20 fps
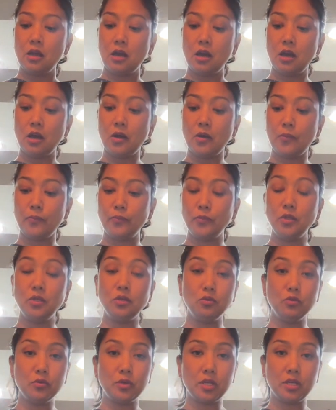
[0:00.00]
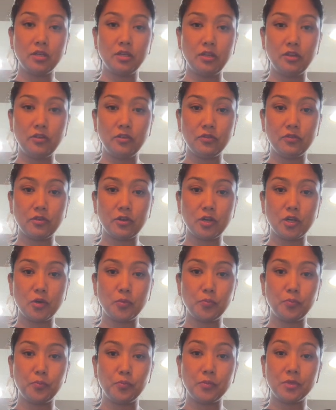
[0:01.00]
You can
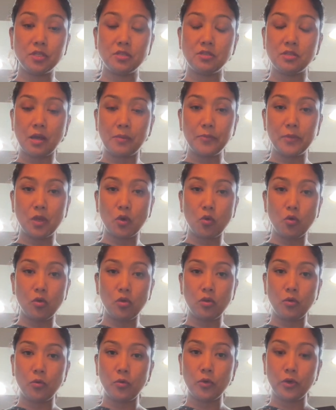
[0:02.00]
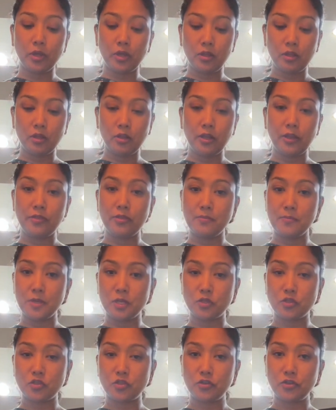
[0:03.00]
either dump the whole oil in the
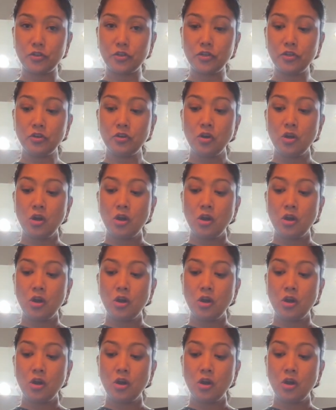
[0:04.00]
mixture.